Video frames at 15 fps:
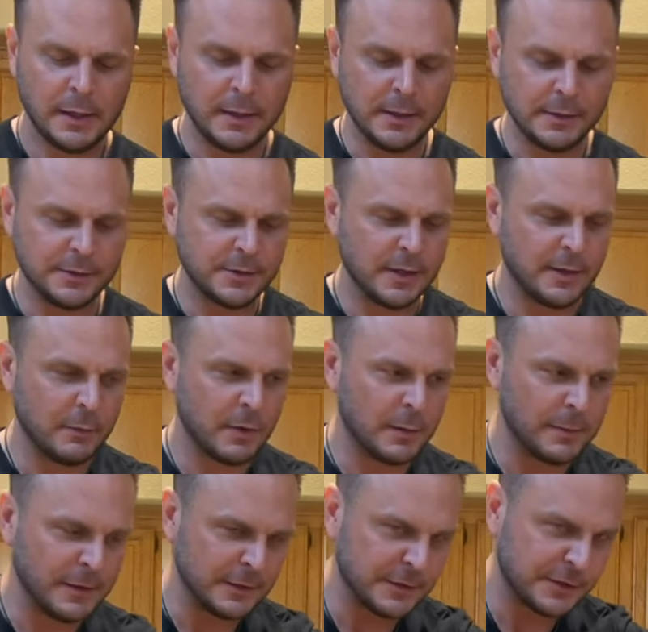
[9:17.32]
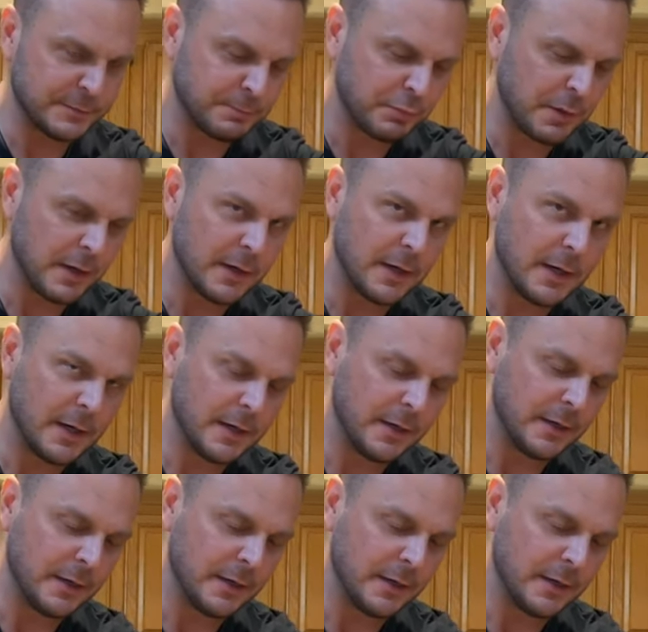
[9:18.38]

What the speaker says: They said they wanted me to spread it on